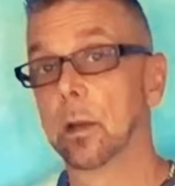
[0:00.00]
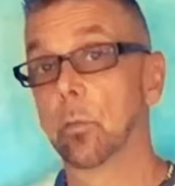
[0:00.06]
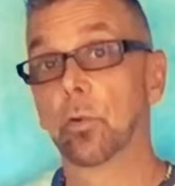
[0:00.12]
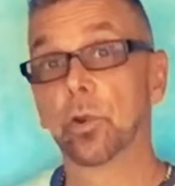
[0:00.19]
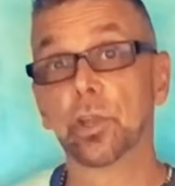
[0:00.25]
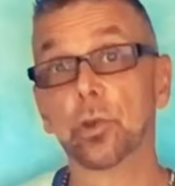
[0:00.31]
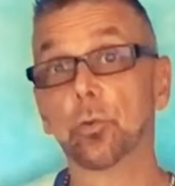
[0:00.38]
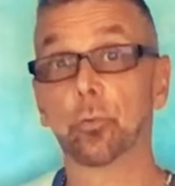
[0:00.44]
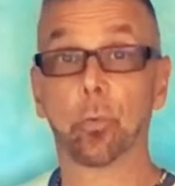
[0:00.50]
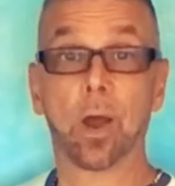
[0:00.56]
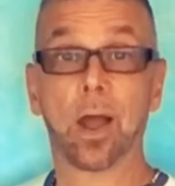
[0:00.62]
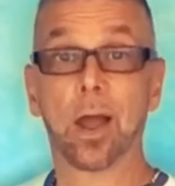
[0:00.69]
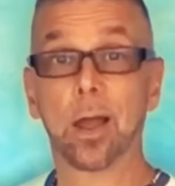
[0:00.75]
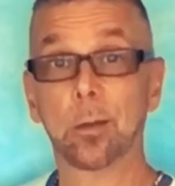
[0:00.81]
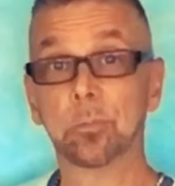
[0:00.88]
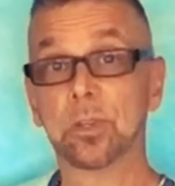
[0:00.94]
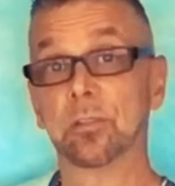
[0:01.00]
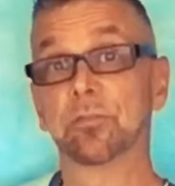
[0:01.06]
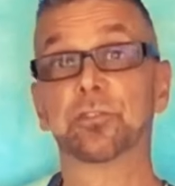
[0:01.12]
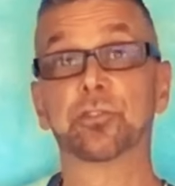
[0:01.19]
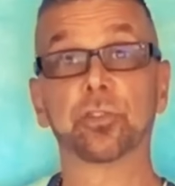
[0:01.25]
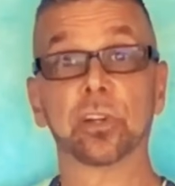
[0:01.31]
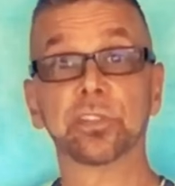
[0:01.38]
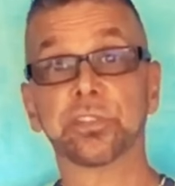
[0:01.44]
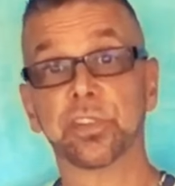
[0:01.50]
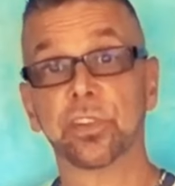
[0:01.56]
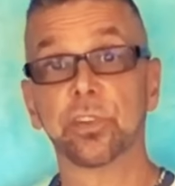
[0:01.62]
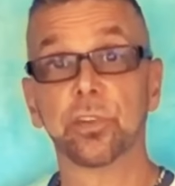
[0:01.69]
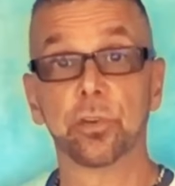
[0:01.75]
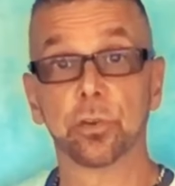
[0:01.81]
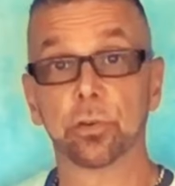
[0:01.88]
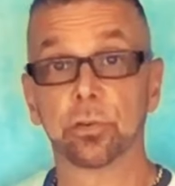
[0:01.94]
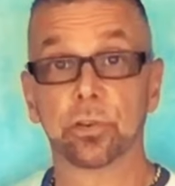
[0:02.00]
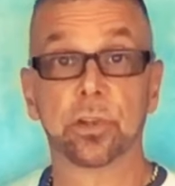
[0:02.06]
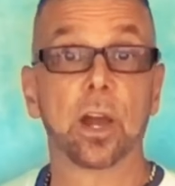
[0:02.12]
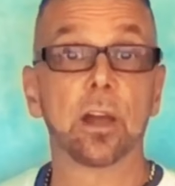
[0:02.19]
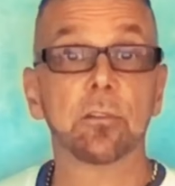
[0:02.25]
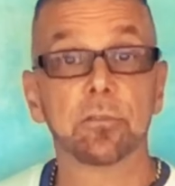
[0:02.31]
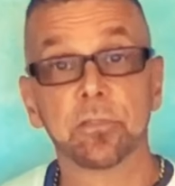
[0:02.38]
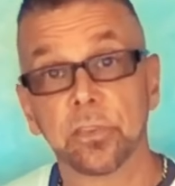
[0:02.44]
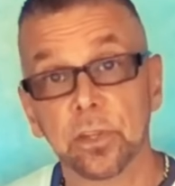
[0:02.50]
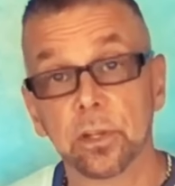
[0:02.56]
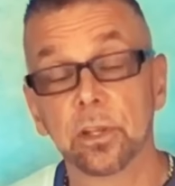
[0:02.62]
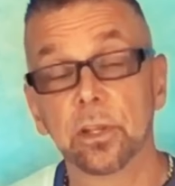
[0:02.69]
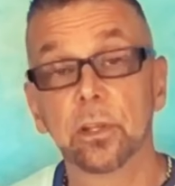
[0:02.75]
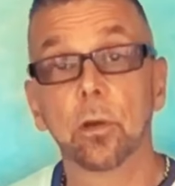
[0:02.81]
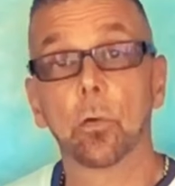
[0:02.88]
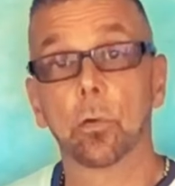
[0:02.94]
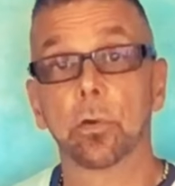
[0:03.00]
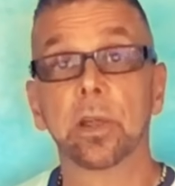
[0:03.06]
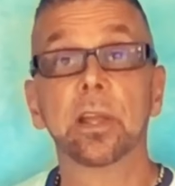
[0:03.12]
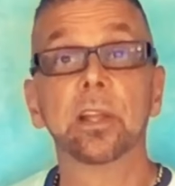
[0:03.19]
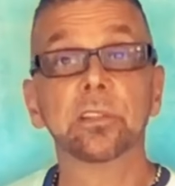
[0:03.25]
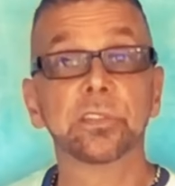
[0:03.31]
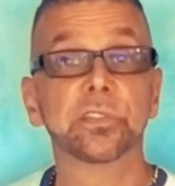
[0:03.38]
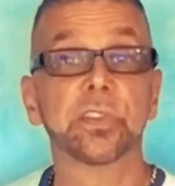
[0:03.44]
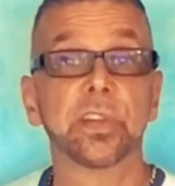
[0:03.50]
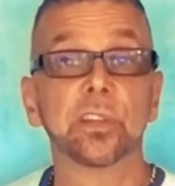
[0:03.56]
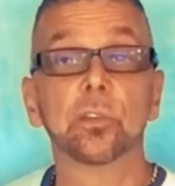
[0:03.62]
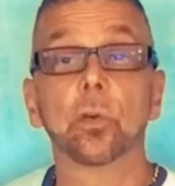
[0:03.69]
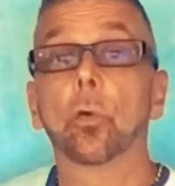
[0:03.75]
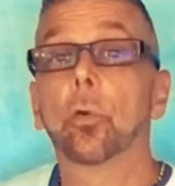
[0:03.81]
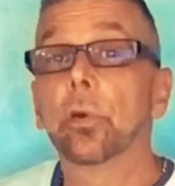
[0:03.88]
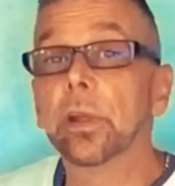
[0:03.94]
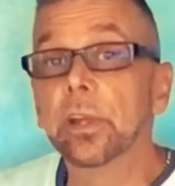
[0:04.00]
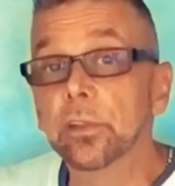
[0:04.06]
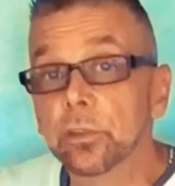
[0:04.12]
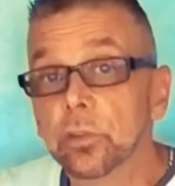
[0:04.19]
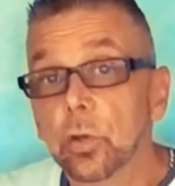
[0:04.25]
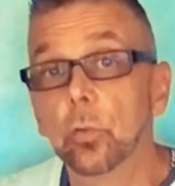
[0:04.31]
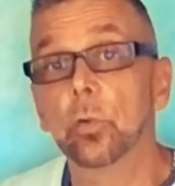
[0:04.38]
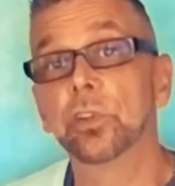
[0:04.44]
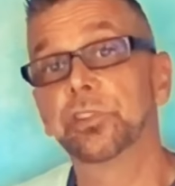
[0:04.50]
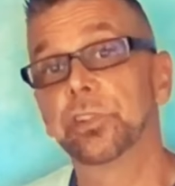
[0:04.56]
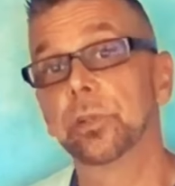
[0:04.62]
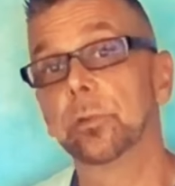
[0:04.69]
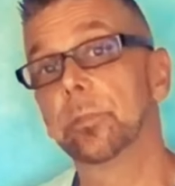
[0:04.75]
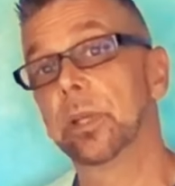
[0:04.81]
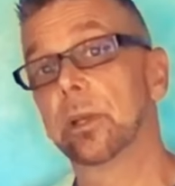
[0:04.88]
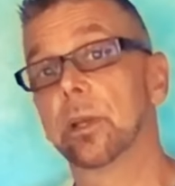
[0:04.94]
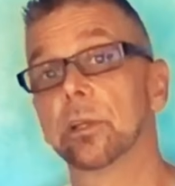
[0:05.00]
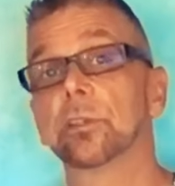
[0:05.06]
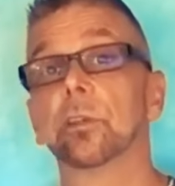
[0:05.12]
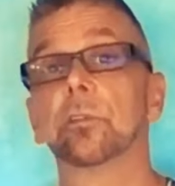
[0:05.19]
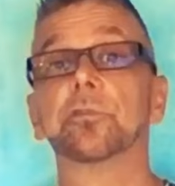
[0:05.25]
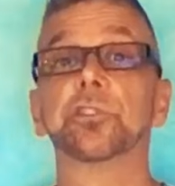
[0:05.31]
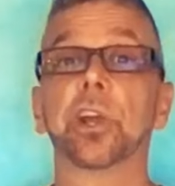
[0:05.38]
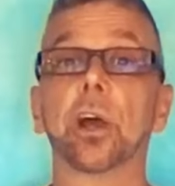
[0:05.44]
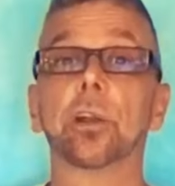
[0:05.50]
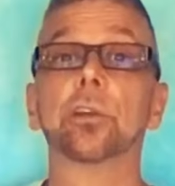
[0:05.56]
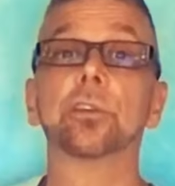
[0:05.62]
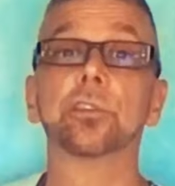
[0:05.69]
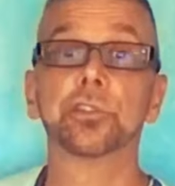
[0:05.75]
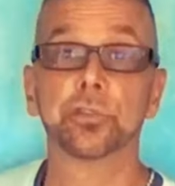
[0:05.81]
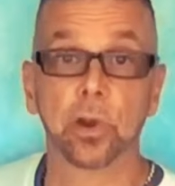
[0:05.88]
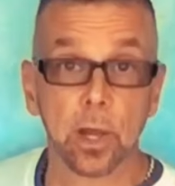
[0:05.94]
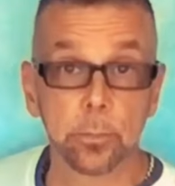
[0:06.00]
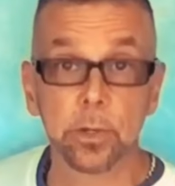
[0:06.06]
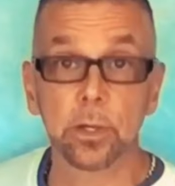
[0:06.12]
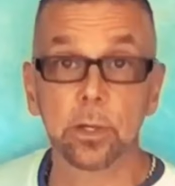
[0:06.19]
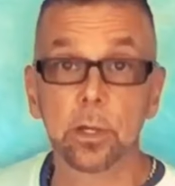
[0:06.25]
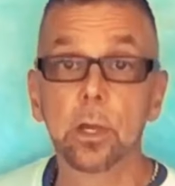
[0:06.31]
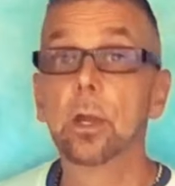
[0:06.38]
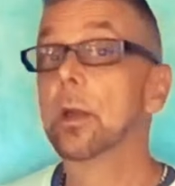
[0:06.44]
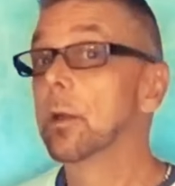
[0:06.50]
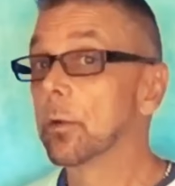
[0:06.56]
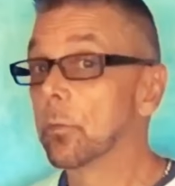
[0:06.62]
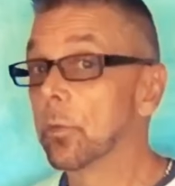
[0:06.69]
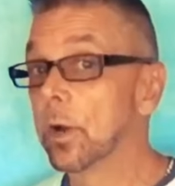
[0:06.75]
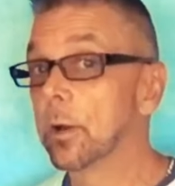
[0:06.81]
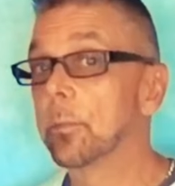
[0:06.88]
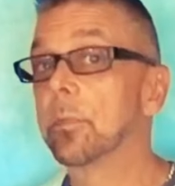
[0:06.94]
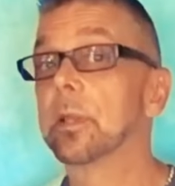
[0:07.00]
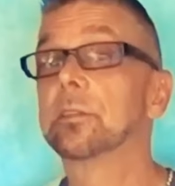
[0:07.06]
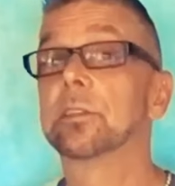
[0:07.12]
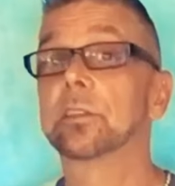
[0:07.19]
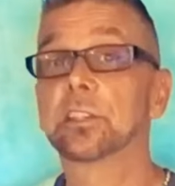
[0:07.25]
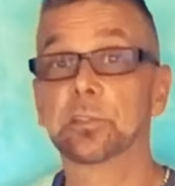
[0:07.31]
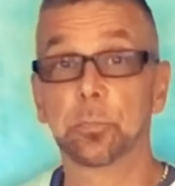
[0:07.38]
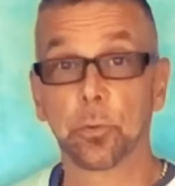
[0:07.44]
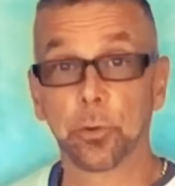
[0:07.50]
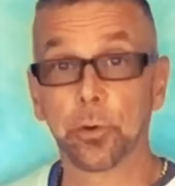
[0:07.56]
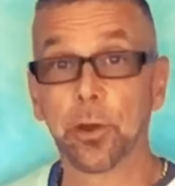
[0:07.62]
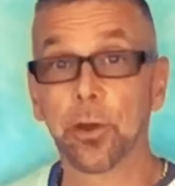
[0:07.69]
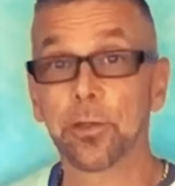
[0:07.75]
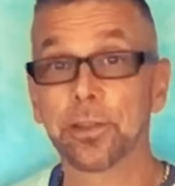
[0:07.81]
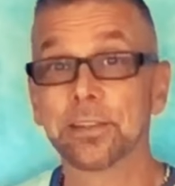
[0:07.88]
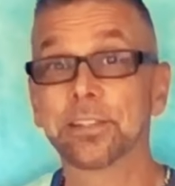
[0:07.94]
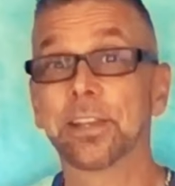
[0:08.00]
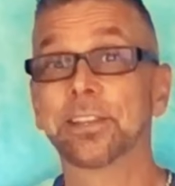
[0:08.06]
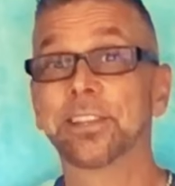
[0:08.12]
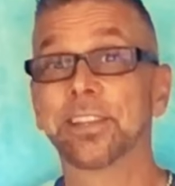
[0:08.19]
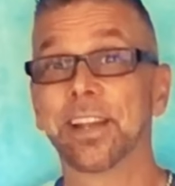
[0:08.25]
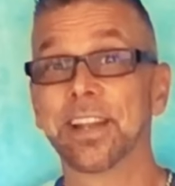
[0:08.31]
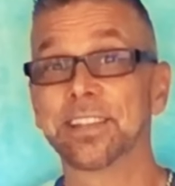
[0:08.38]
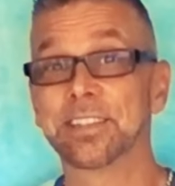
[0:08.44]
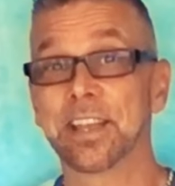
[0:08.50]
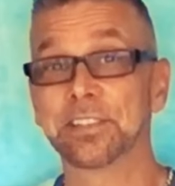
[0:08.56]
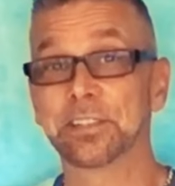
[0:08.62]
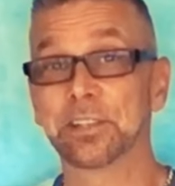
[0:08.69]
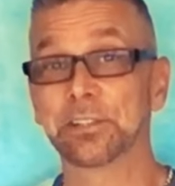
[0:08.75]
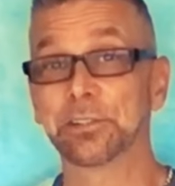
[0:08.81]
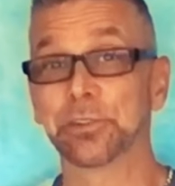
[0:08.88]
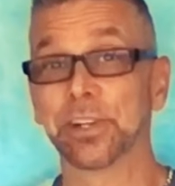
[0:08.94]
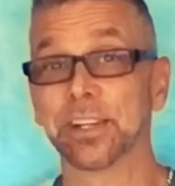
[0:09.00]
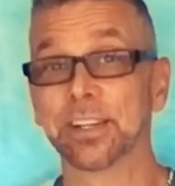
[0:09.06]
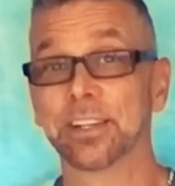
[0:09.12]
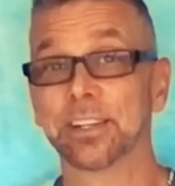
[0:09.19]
Were you robbed of trusting your gut feeling or instinct or intuition because of childhood trauma? Well, let's explore all this on today's Ask a Shrink.